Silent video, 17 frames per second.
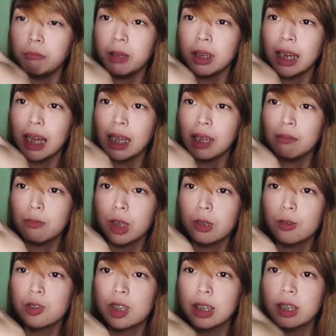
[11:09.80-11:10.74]
But I'm
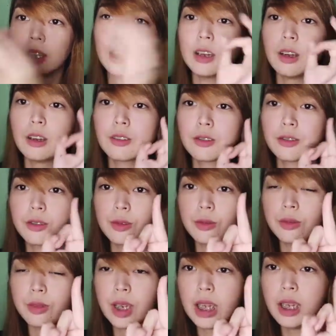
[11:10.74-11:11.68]
using
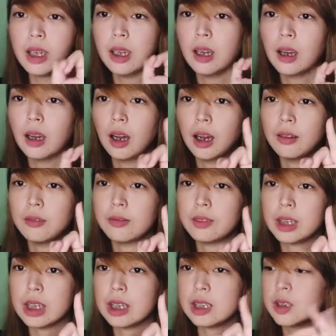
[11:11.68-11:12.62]
3
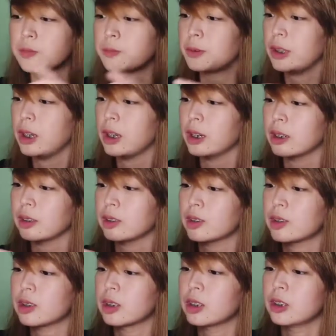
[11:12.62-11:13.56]
of these
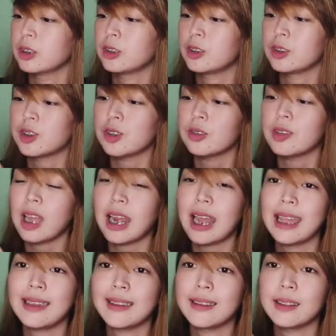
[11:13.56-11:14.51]
plugs just so that
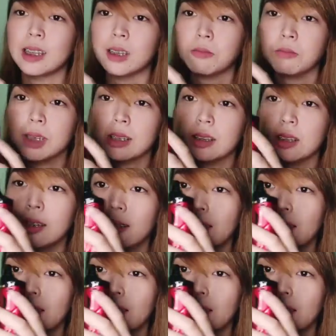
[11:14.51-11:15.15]
I can limit